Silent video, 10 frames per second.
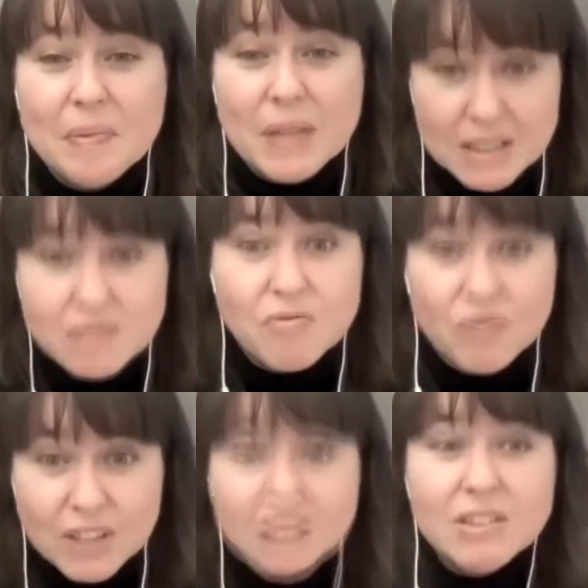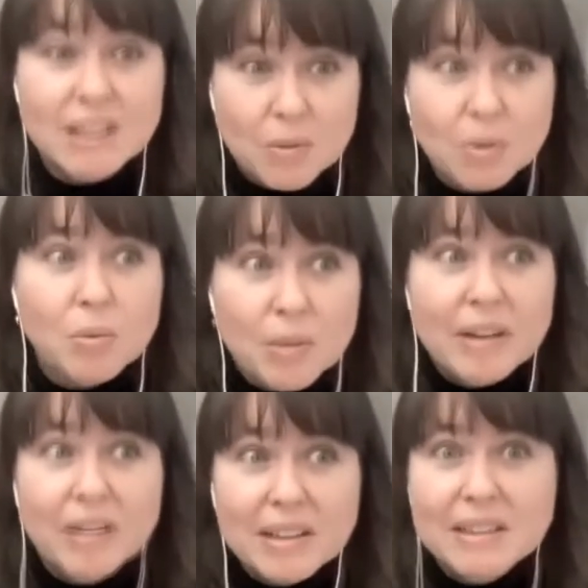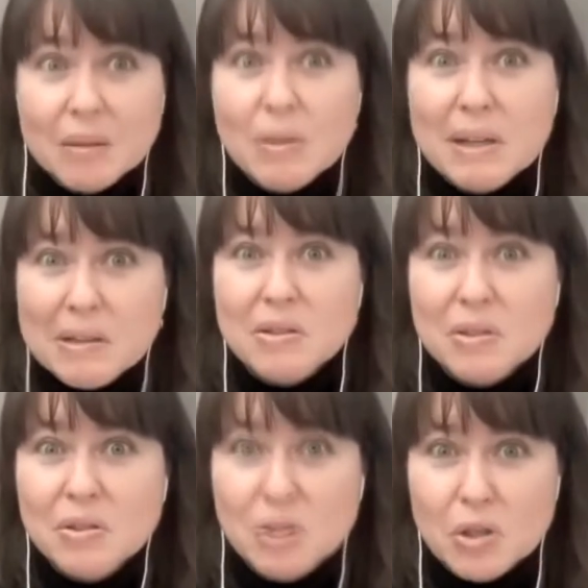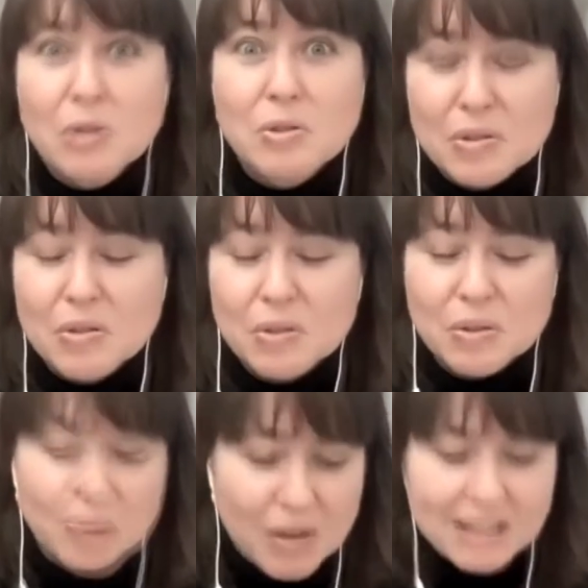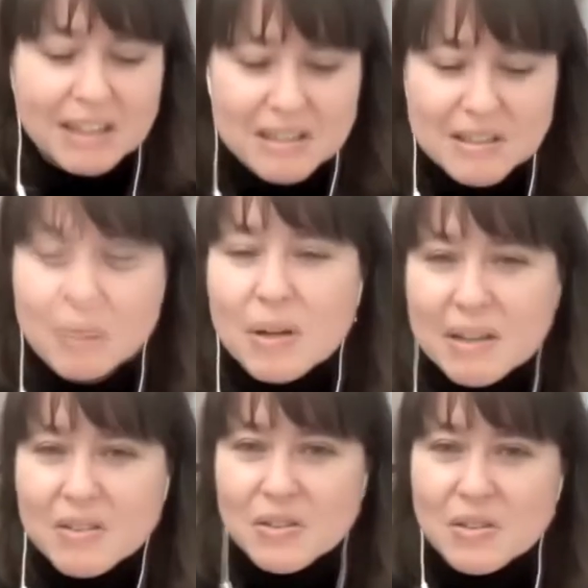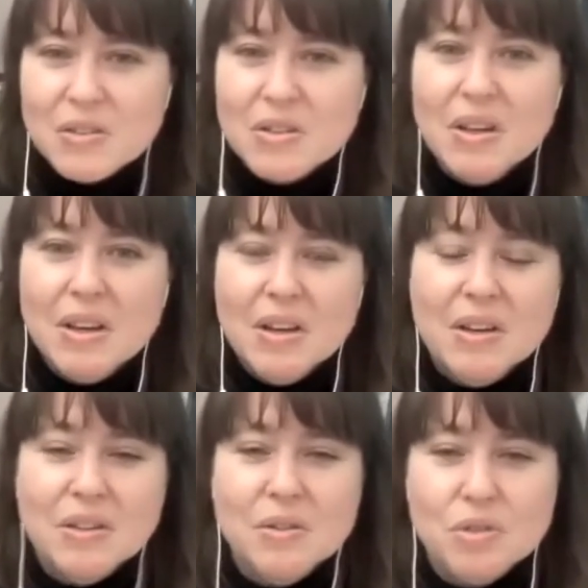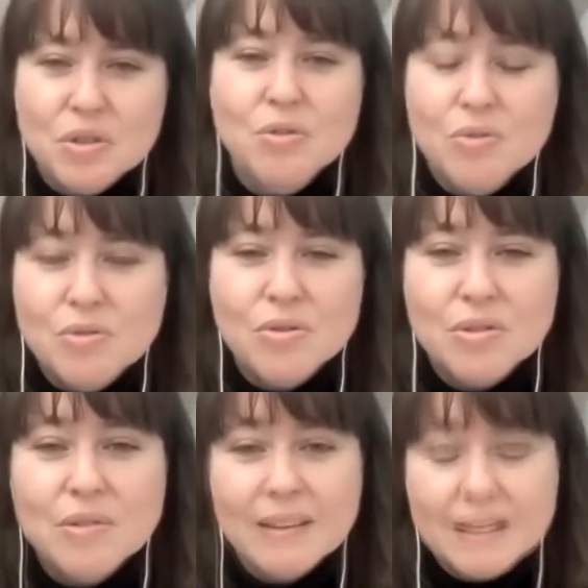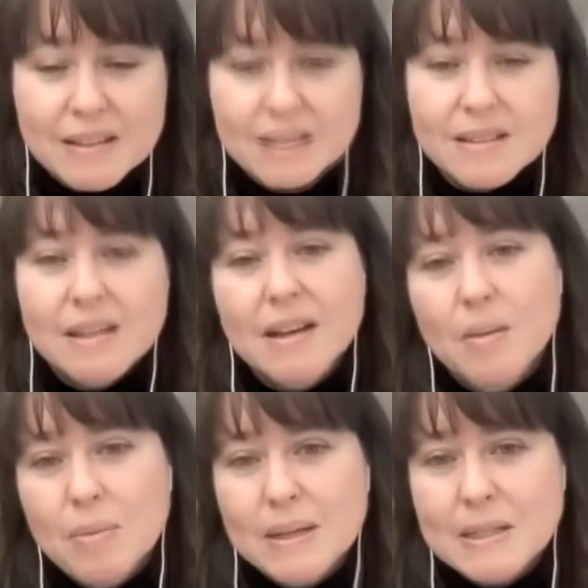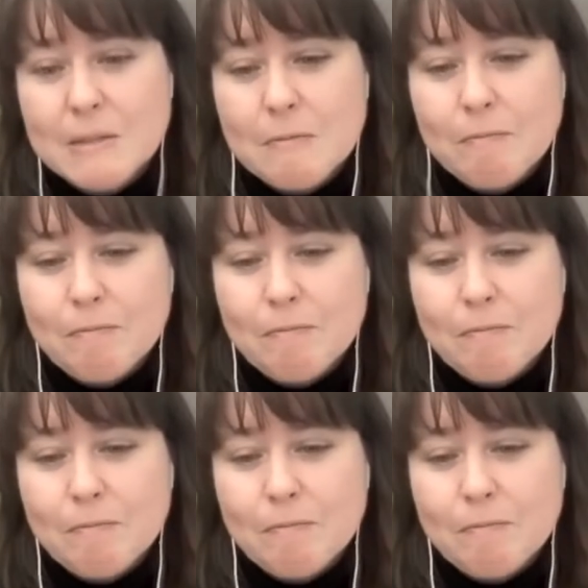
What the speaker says: It feels like we're wearing someone else's clothes. We're walking in someone else's, shoes. It doesn't help us.